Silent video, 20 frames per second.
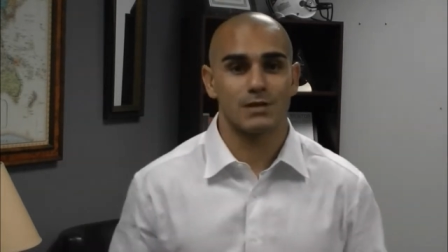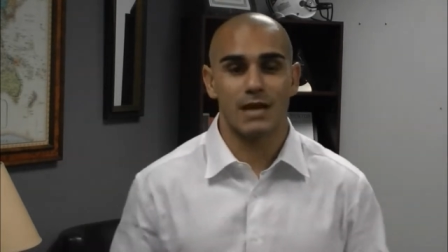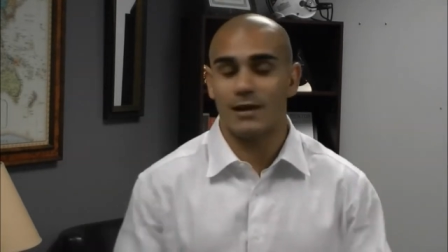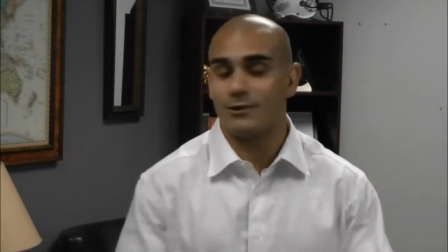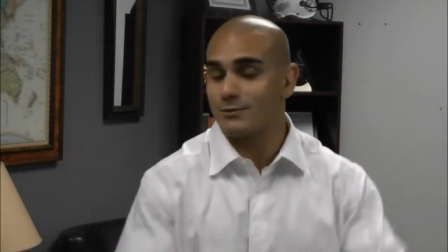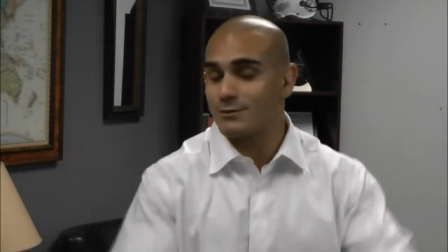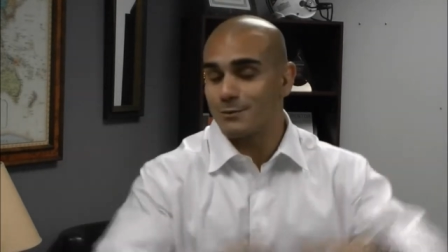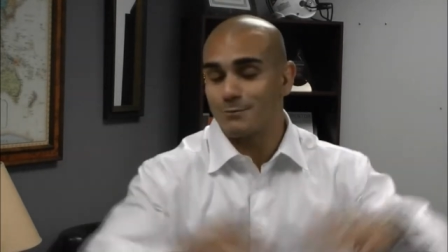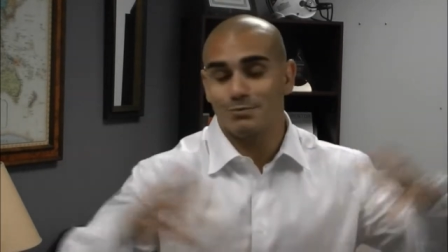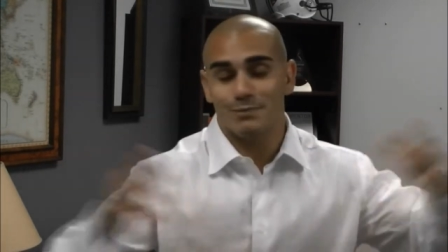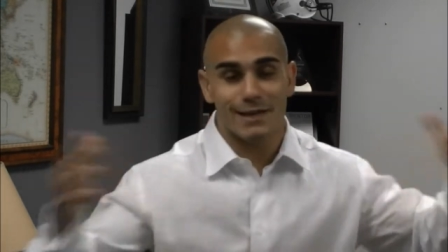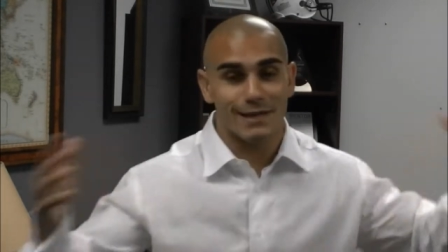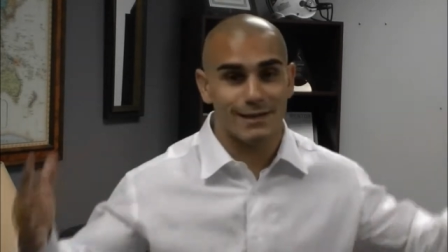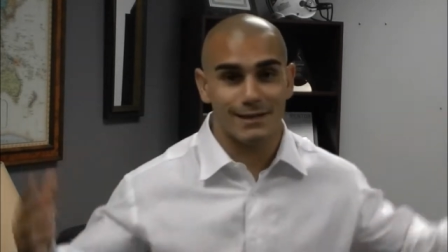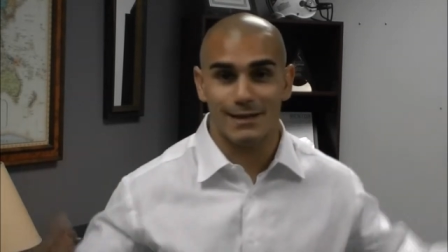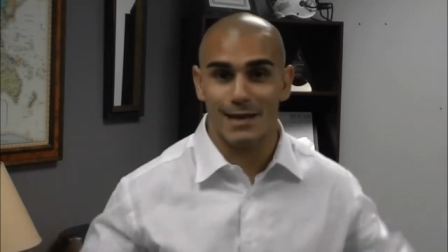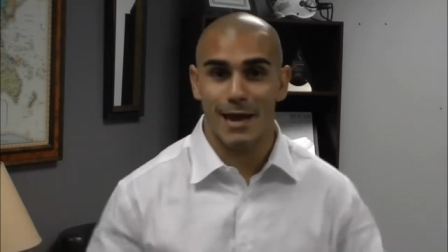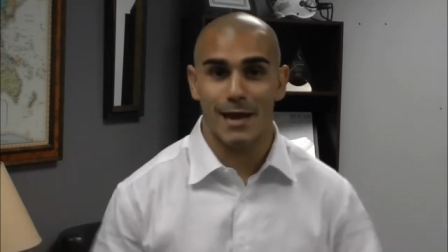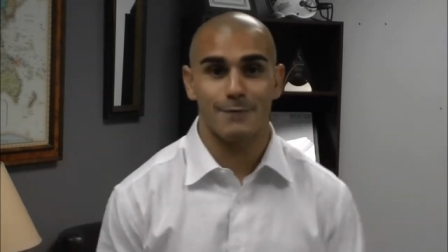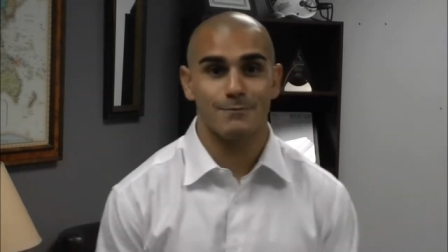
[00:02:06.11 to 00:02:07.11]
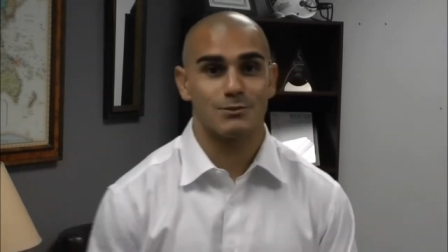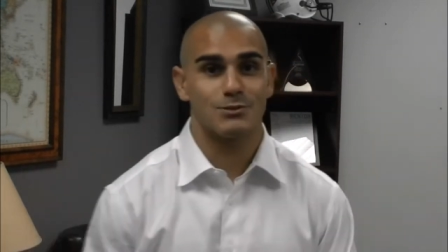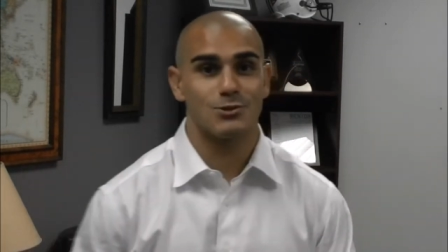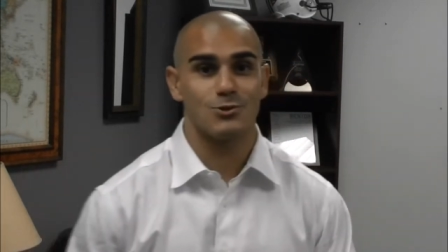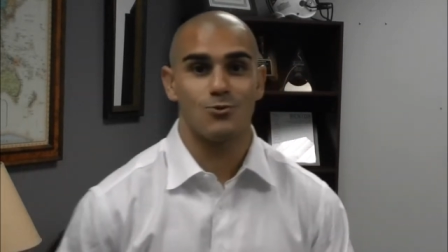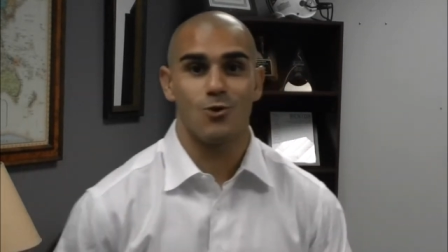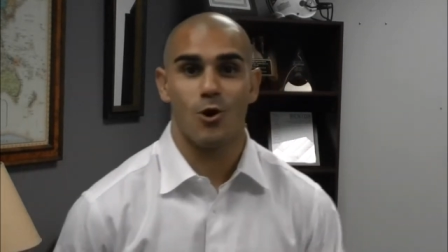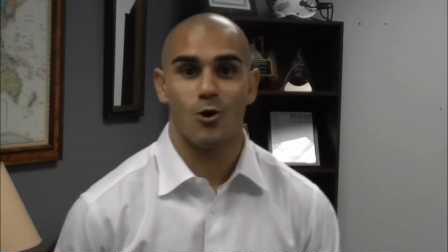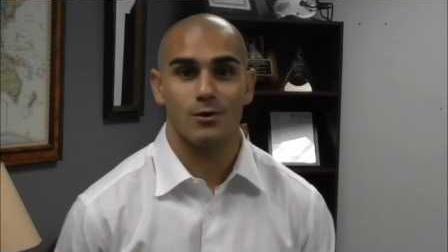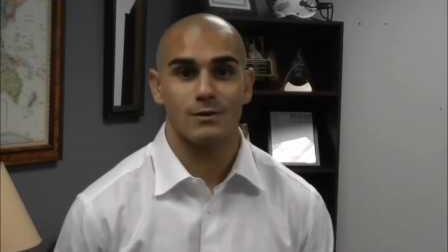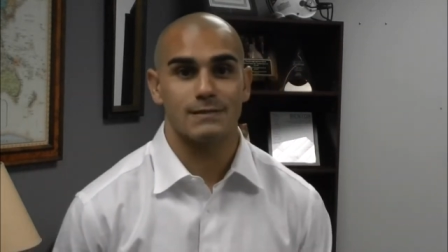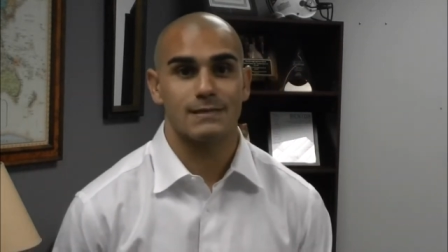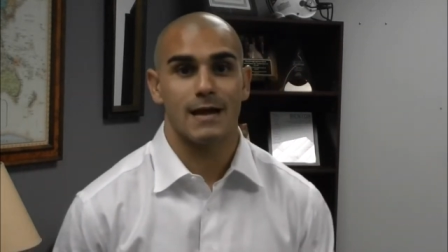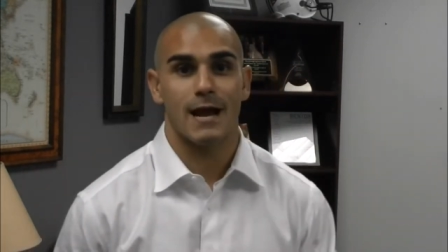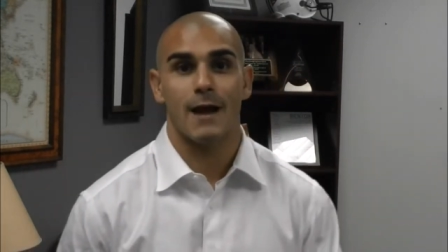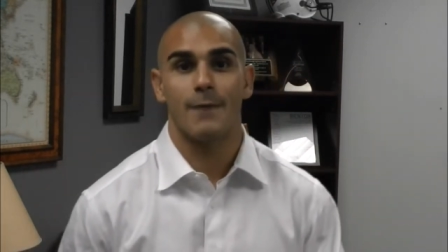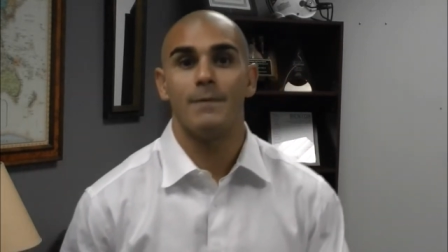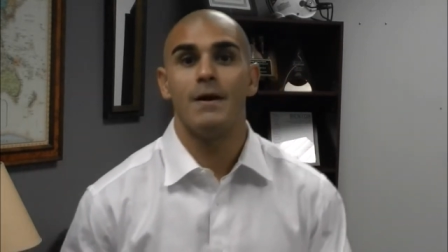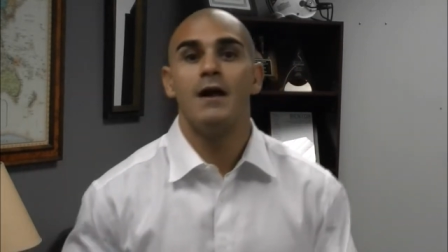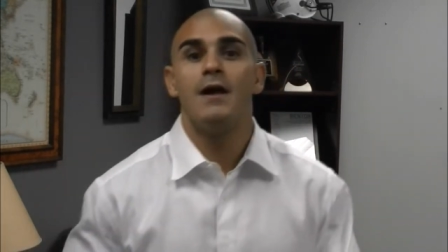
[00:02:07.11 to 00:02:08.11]
I used to play the games too all the
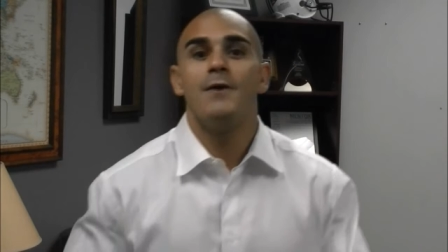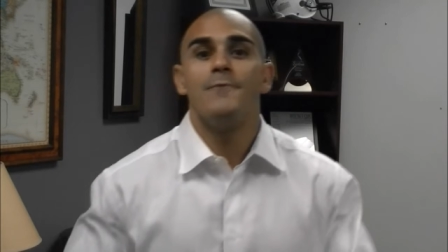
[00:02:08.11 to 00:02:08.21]
time.